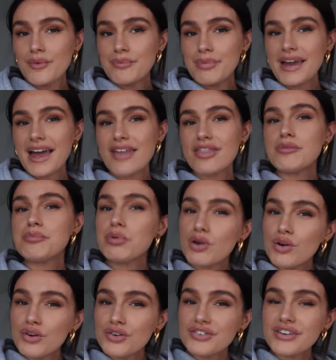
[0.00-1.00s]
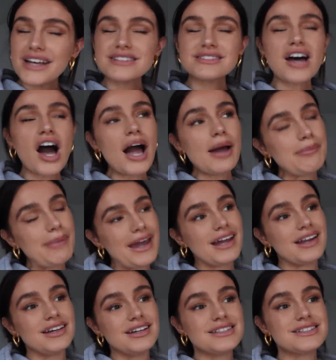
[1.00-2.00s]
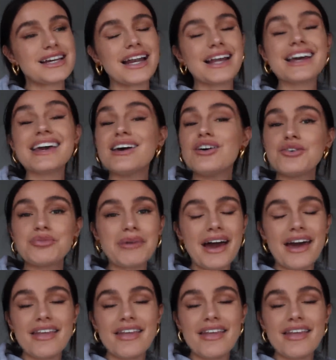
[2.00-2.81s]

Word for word: But yeah, the blonde, it's high maintenance and it killed my